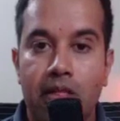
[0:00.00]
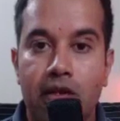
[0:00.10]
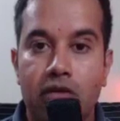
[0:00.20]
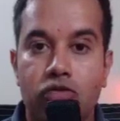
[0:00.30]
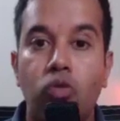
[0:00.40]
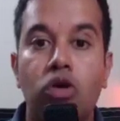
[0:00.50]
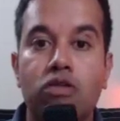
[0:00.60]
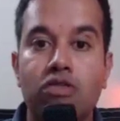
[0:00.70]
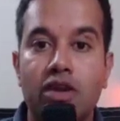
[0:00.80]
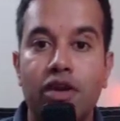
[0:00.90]
So what
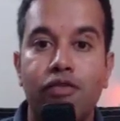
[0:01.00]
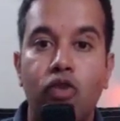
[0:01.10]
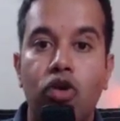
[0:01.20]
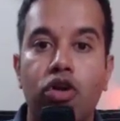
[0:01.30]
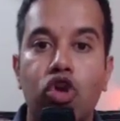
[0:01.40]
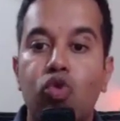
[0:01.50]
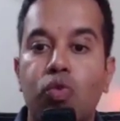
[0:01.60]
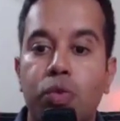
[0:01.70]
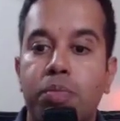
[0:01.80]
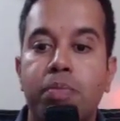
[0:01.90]
was it for you?
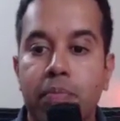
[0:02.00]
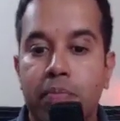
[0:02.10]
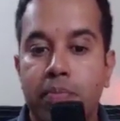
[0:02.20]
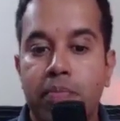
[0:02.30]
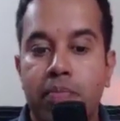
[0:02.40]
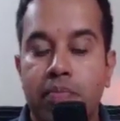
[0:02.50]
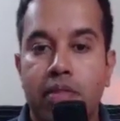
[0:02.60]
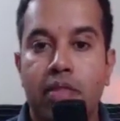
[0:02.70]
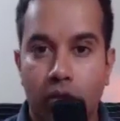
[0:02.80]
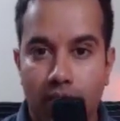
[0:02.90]

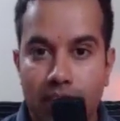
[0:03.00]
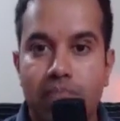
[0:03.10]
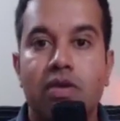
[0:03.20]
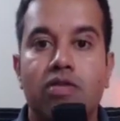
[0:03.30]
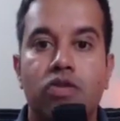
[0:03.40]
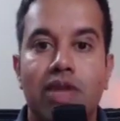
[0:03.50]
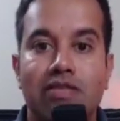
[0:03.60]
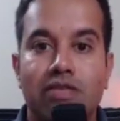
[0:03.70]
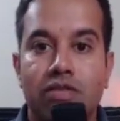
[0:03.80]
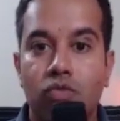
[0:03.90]
Okay, so
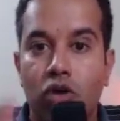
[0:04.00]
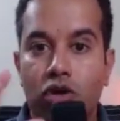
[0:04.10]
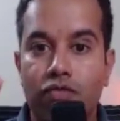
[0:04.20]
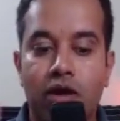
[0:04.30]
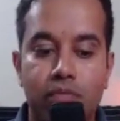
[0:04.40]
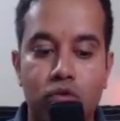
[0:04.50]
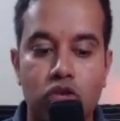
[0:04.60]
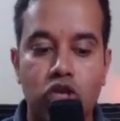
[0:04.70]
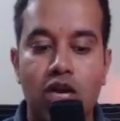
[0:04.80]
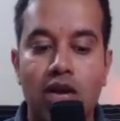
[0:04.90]
that's one of the approach.